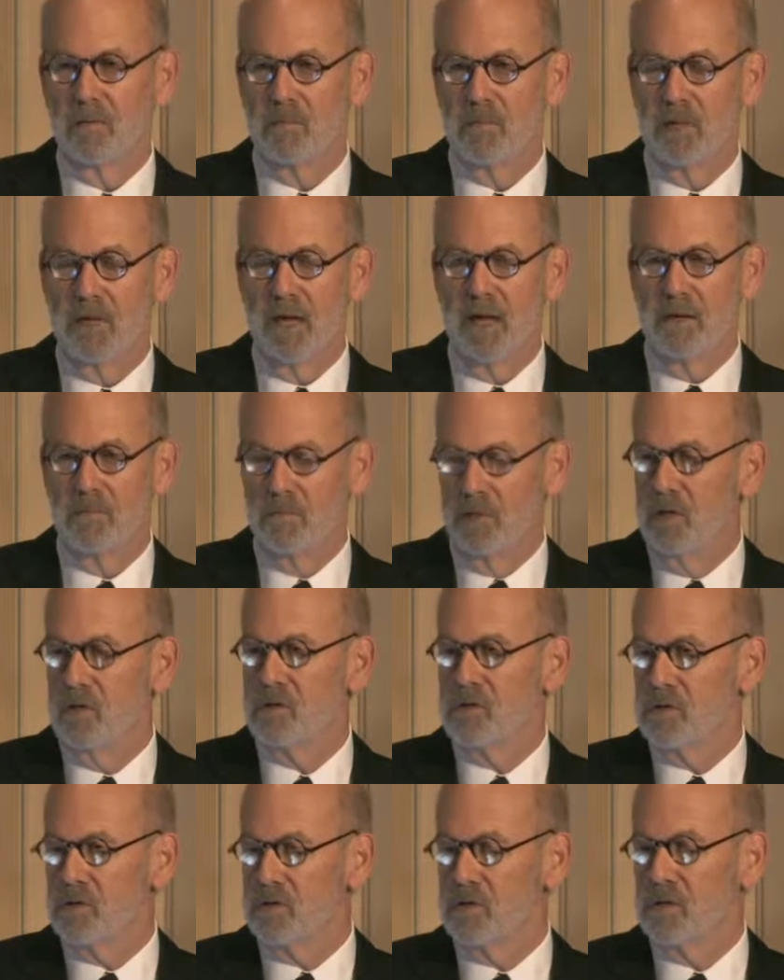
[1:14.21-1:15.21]
began
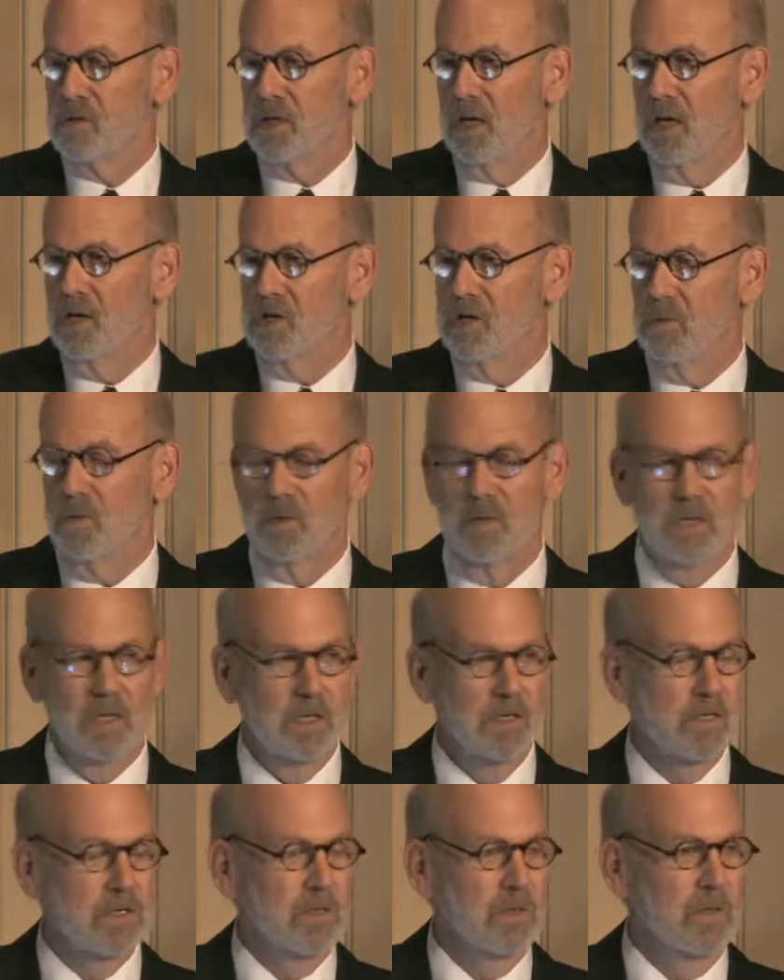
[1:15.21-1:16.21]
Peter's association with the
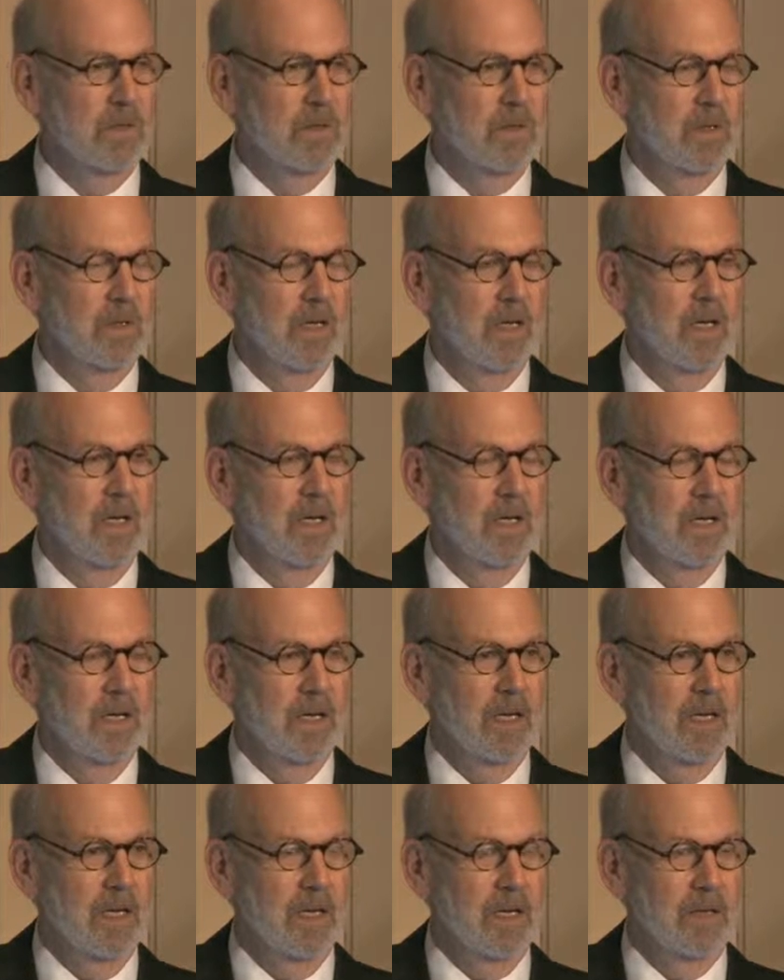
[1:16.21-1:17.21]
Institute,
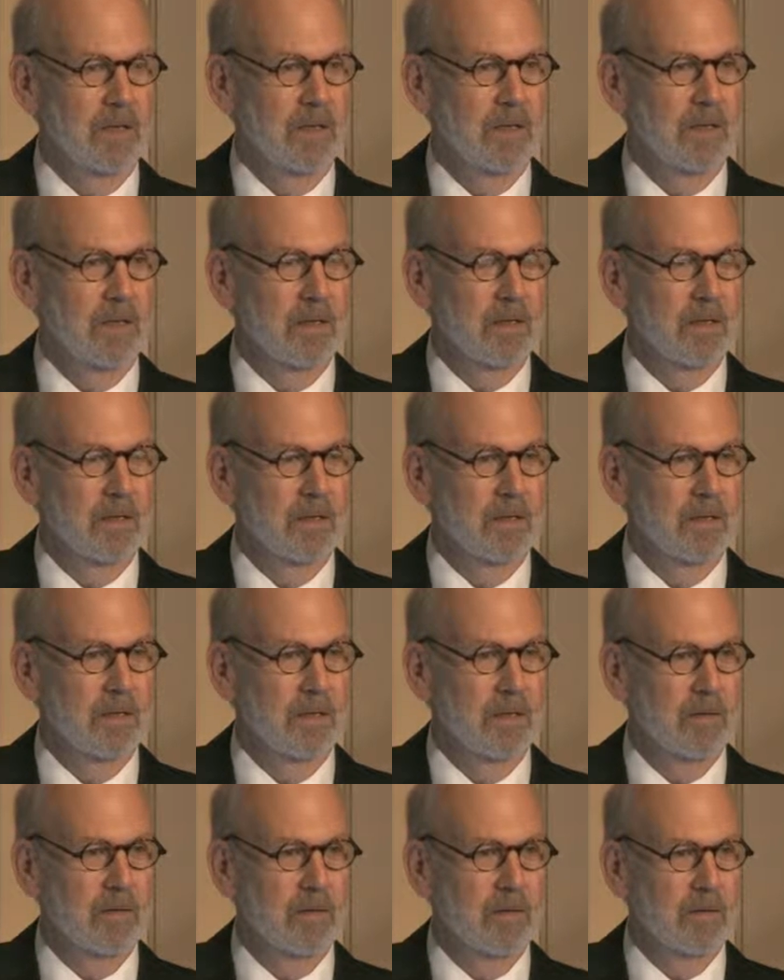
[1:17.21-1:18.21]
and
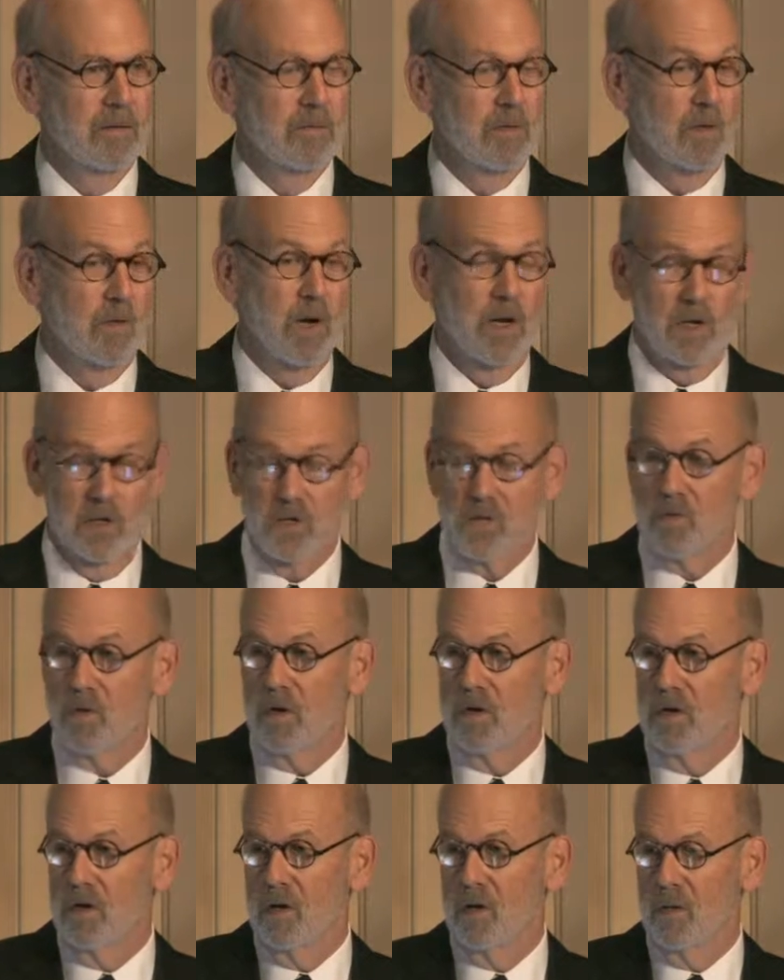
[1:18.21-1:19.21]
been quite
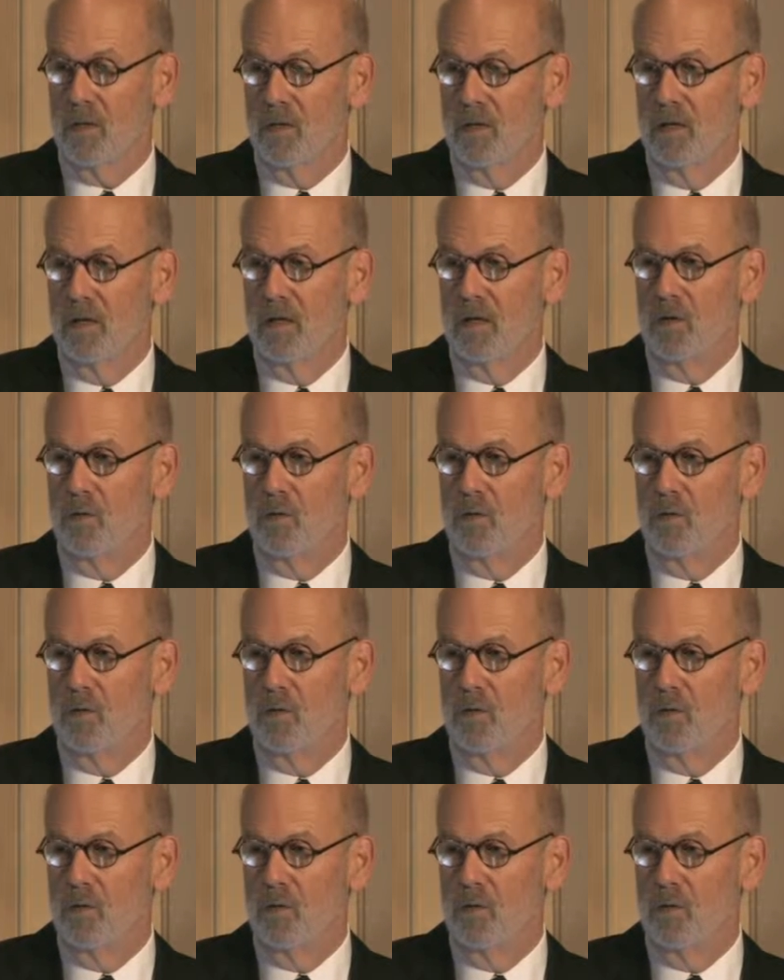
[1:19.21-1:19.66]
extraordinary.